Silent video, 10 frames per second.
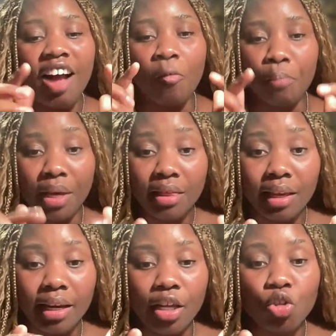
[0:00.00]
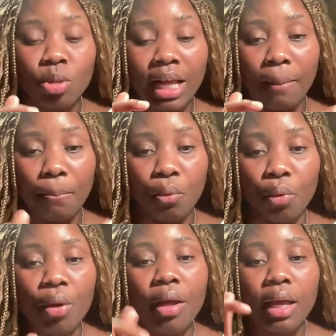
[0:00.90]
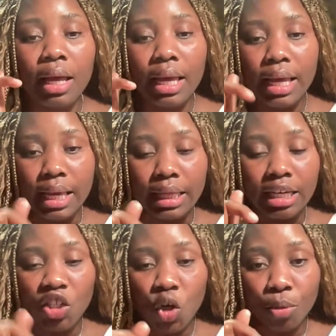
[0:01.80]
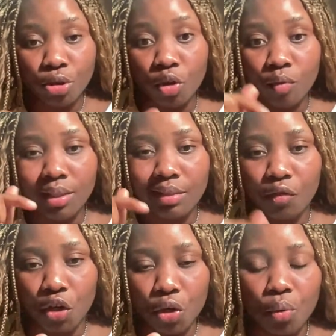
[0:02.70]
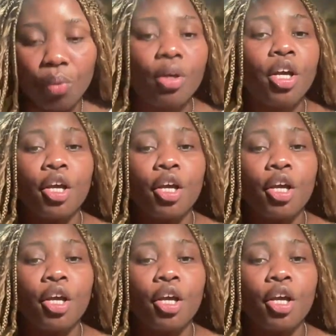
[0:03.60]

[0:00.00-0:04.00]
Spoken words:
I've pinned the link to that book in the description of this video.